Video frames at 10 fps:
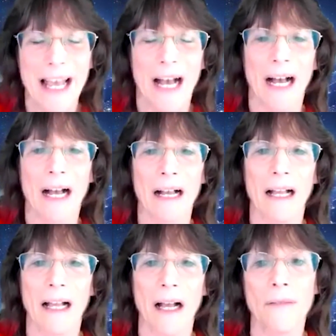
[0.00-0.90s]

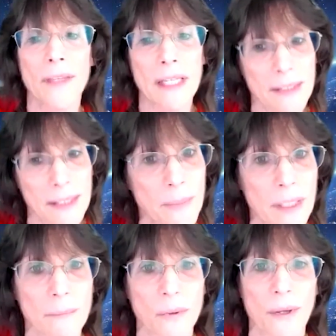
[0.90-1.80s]
of these
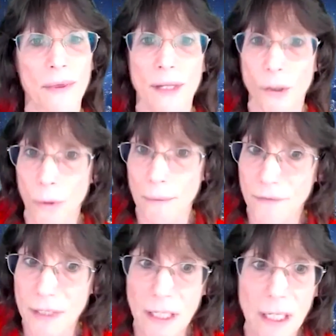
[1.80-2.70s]
symptoms with extreme
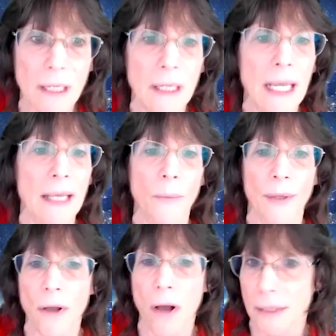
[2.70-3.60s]
fatigue and
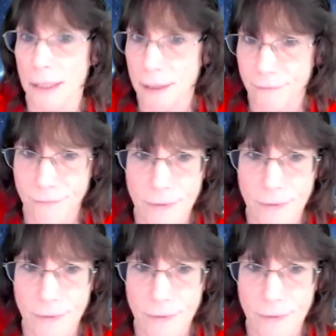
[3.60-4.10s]
with cognitive